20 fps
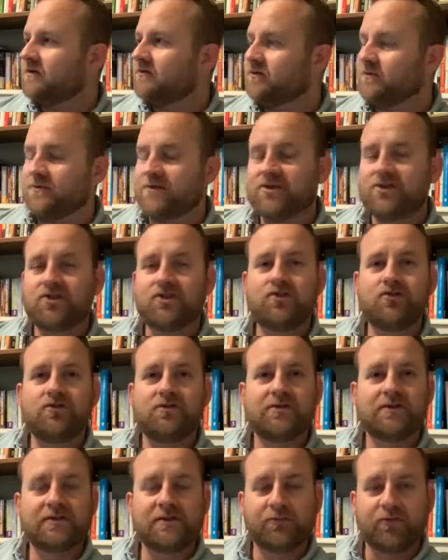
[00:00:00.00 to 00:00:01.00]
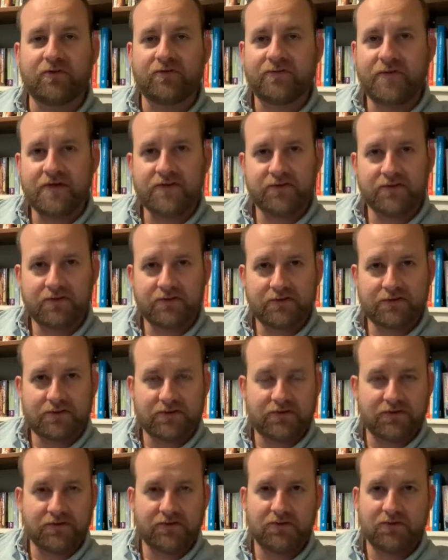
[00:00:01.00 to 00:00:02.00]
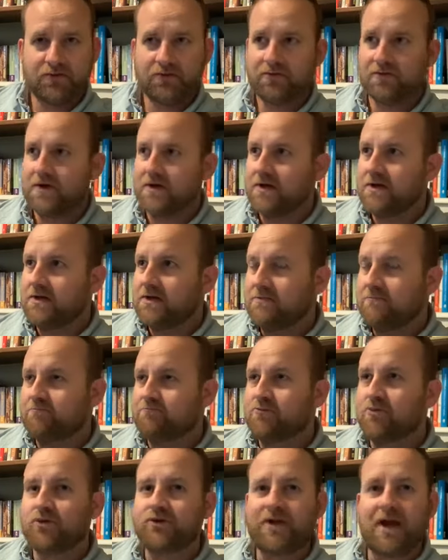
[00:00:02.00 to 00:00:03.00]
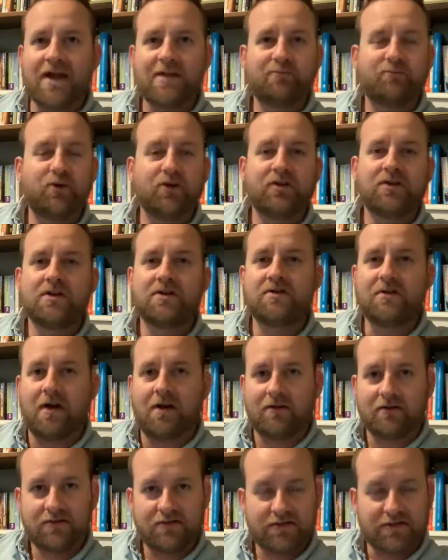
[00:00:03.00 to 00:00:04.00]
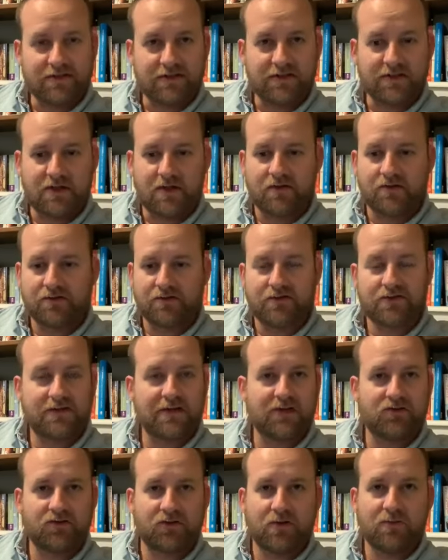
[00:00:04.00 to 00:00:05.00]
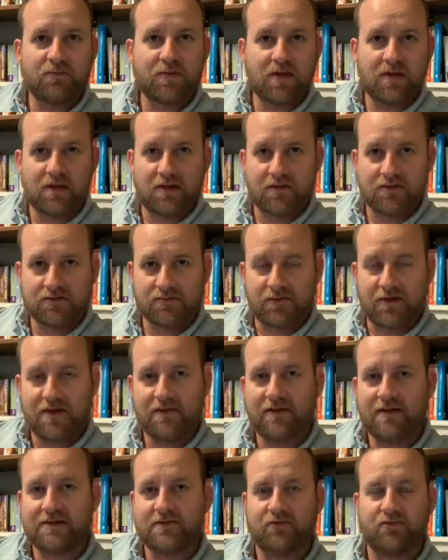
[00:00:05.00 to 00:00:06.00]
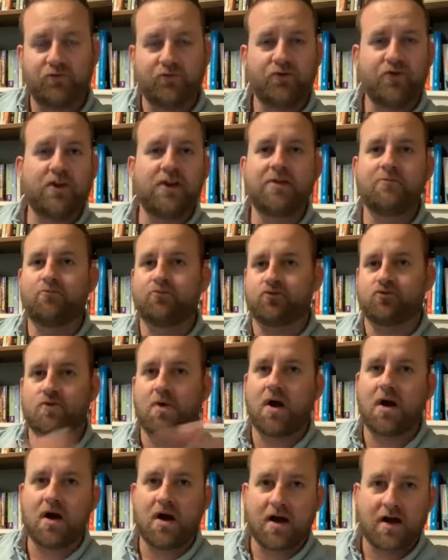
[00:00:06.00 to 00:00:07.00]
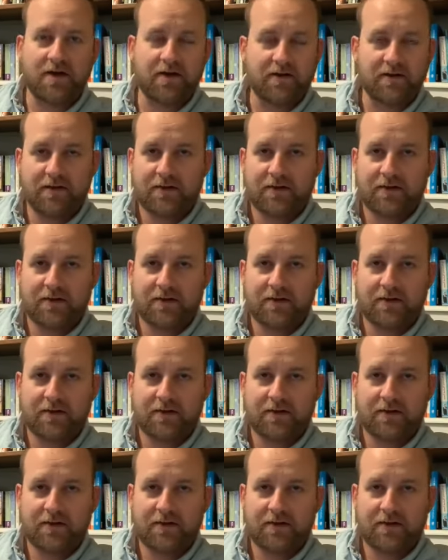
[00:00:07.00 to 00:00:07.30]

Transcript: students and professors to multi-billion-dollar CEOs are scheduling meetings, right? That's a really broad